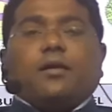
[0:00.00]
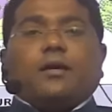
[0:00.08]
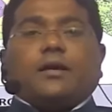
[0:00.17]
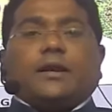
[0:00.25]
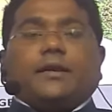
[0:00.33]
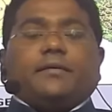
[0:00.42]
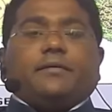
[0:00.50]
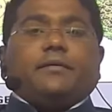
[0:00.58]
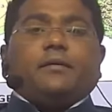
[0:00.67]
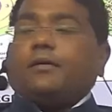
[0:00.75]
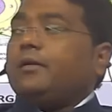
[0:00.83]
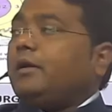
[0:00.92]
Right?
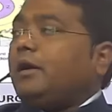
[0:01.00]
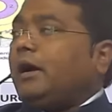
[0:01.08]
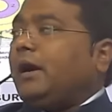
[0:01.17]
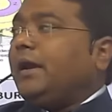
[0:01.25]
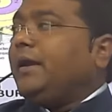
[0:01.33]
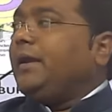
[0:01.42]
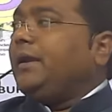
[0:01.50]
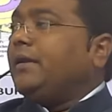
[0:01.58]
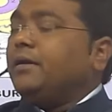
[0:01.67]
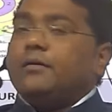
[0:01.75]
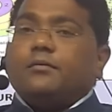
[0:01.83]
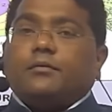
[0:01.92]

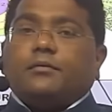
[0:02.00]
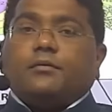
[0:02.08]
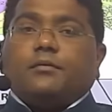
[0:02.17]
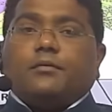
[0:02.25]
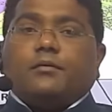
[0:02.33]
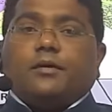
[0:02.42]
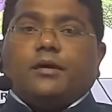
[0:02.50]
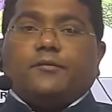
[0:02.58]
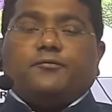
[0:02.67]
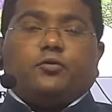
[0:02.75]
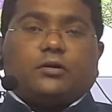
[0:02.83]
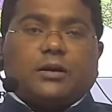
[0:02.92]
And
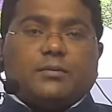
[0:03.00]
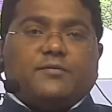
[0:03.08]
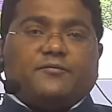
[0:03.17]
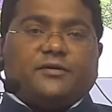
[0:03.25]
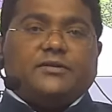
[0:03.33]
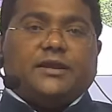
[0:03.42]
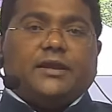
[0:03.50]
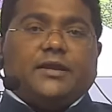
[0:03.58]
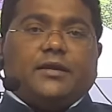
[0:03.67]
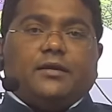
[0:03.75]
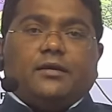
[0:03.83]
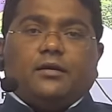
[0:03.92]
if you come up with the
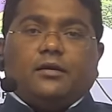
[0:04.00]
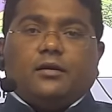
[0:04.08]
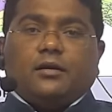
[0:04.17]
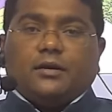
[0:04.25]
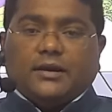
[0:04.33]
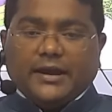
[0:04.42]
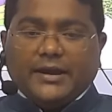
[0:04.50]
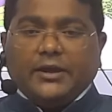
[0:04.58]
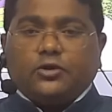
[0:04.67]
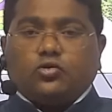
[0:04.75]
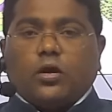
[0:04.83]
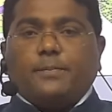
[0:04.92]
any
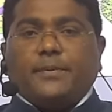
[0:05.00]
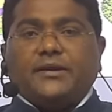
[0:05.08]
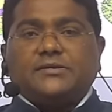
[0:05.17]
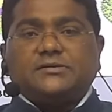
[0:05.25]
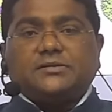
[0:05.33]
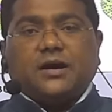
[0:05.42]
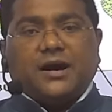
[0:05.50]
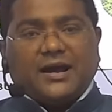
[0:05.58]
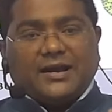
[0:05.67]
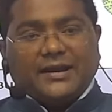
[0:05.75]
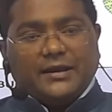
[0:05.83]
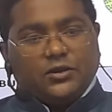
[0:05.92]
topics or
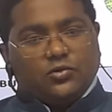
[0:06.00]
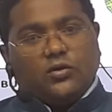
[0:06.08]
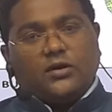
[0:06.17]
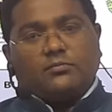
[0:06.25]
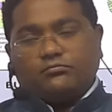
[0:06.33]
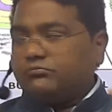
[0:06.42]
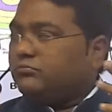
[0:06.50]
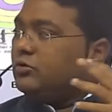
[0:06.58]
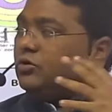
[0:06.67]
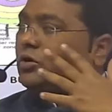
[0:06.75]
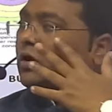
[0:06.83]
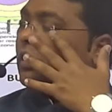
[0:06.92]
any your
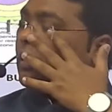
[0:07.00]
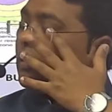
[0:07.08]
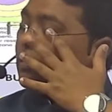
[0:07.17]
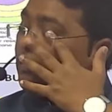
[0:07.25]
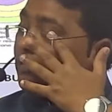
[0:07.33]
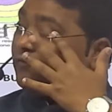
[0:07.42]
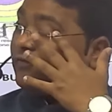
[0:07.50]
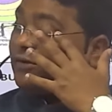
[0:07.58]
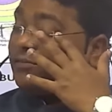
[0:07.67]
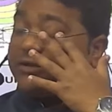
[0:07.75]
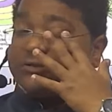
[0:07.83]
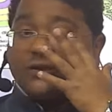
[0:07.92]

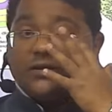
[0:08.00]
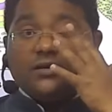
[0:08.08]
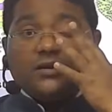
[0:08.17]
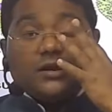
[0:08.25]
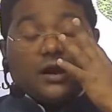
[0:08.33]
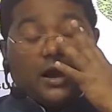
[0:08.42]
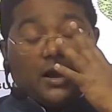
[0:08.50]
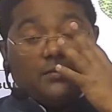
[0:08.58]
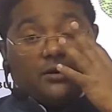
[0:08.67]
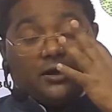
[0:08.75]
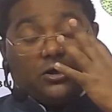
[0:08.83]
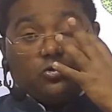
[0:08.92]
information, I am
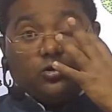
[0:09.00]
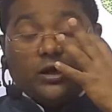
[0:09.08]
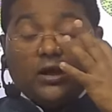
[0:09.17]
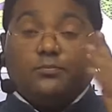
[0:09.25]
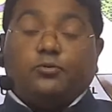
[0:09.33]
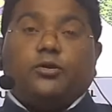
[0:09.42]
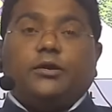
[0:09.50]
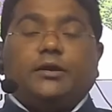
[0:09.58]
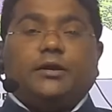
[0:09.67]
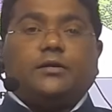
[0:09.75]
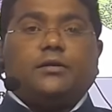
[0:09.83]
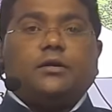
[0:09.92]
ready to help you
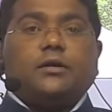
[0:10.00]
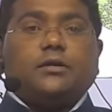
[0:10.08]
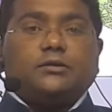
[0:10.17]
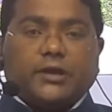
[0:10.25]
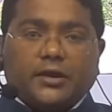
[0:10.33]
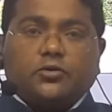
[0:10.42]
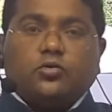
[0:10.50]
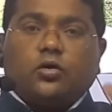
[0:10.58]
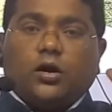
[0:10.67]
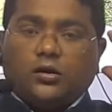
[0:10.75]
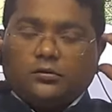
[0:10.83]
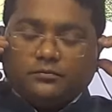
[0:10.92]
here. Thank you
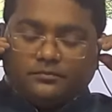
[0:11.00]
all.